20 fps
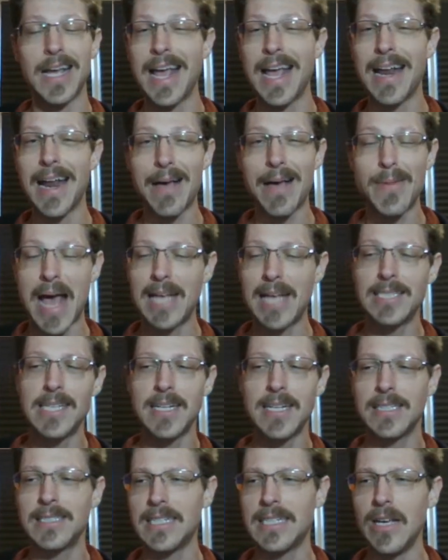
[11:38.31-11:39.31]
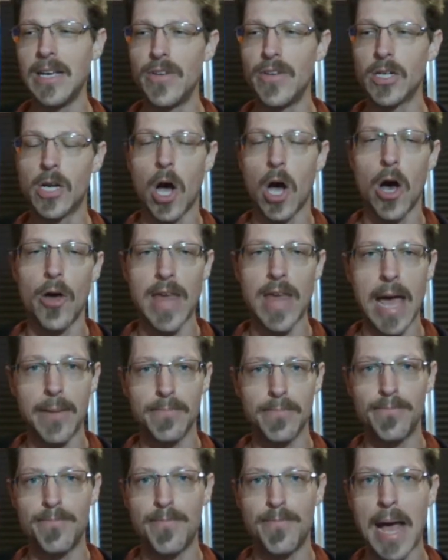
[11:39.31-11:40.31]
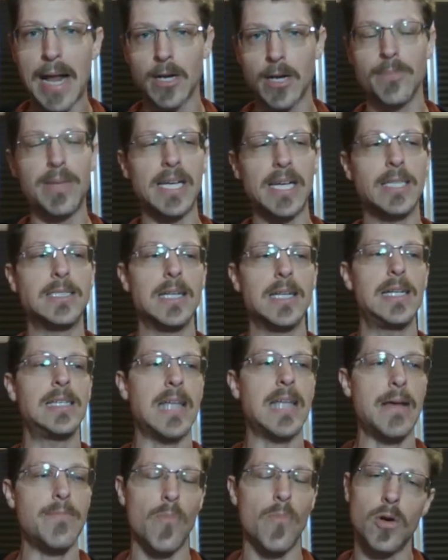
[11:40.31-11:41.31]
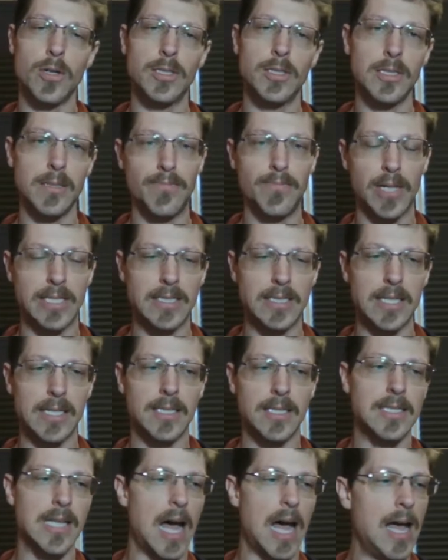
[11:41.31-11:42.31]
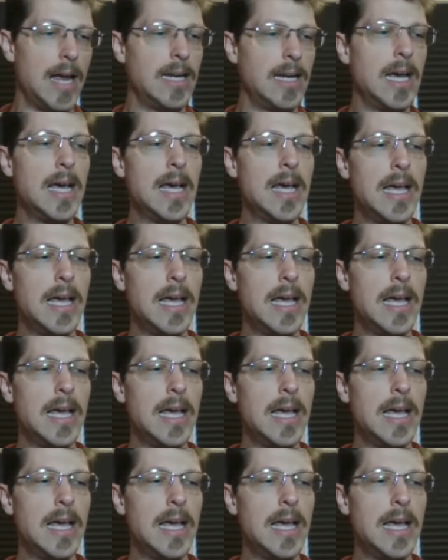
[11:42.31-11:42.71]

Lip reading: And I'm hesitant to even call that better because it is a more simplistic design.